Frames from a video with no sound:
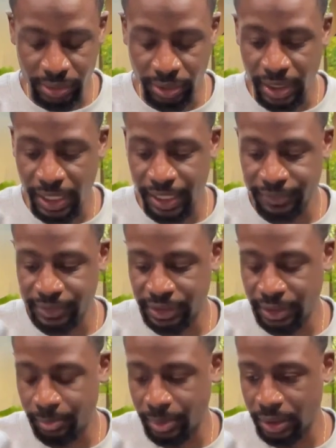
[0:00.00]
have
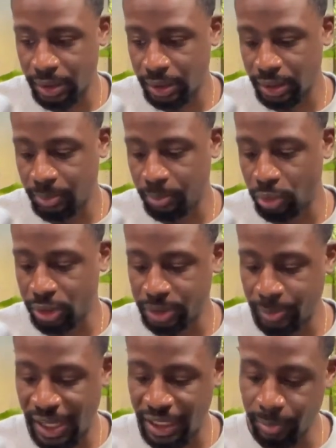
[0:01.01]
some more
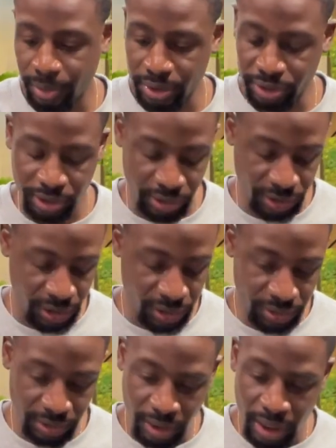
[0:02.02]
sphagnum moss just in case.
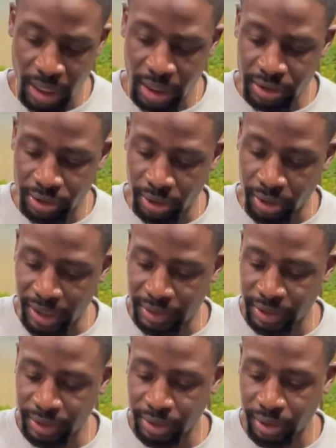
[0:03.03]
So I'm
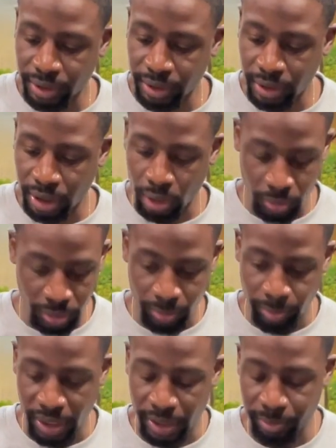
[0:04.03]
just gonna coat the
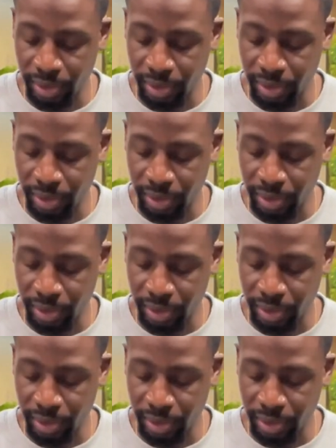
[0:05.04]
bottom